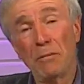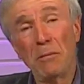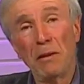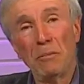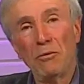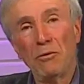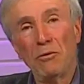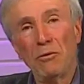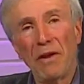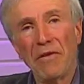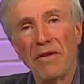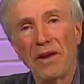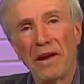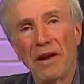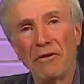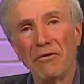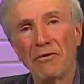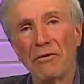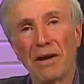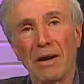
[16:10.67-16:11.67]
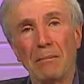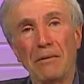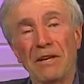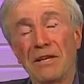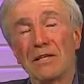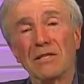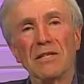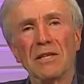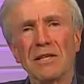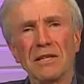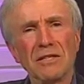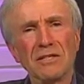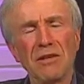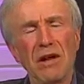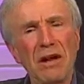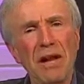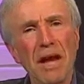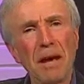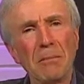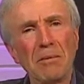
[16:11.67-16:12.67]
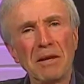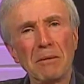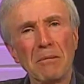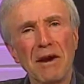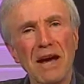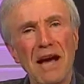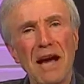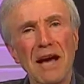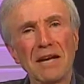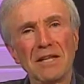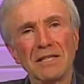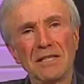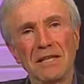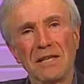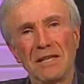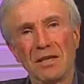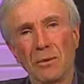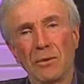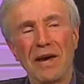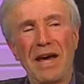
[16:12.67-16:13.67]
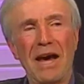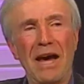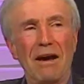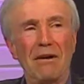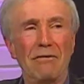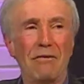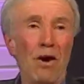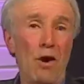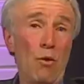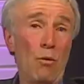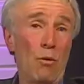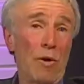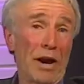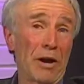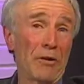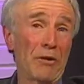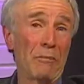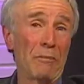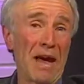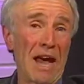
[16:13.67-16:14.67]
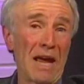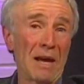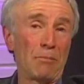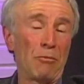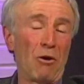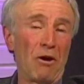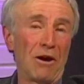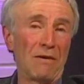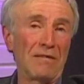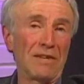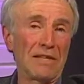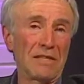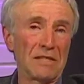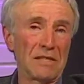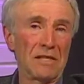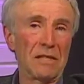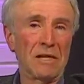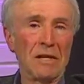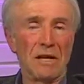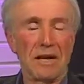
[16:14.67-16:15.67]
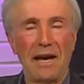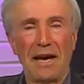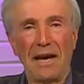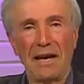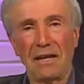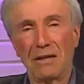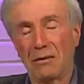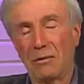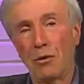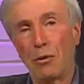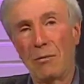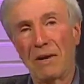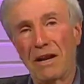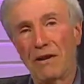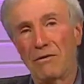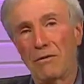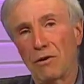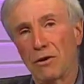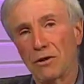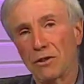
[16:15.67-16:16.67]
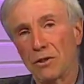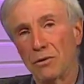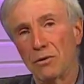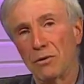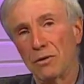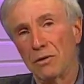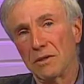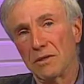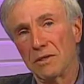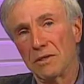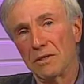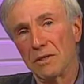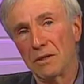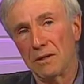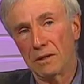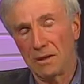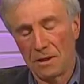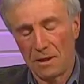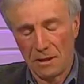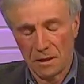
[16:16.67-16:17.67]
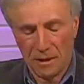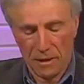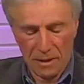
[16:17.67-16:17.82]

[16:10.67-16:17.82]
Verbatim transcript: people who run the country. I mean, it's, it's not happening by accident that we have record bank profits and no money for our schools. Mm -hmm.